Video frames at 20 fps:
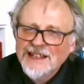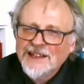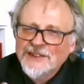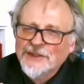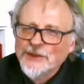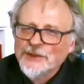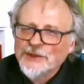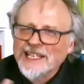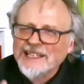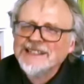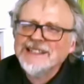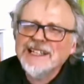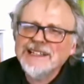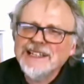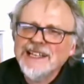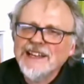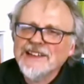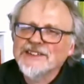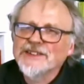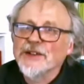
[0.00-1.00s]
So
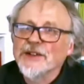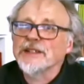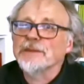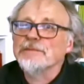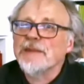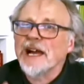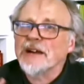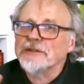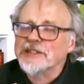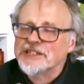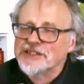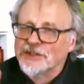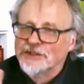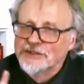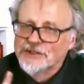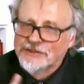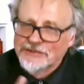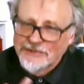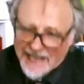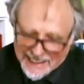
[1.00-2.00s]
dignity is not a
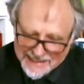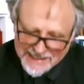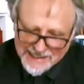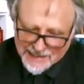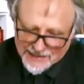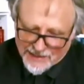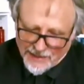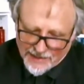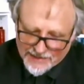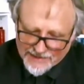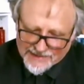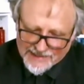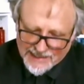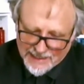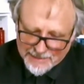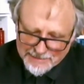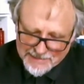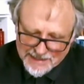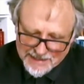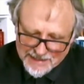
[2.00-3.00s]
meritocratic
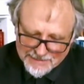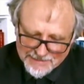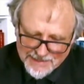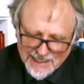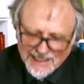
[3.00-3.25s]
concept.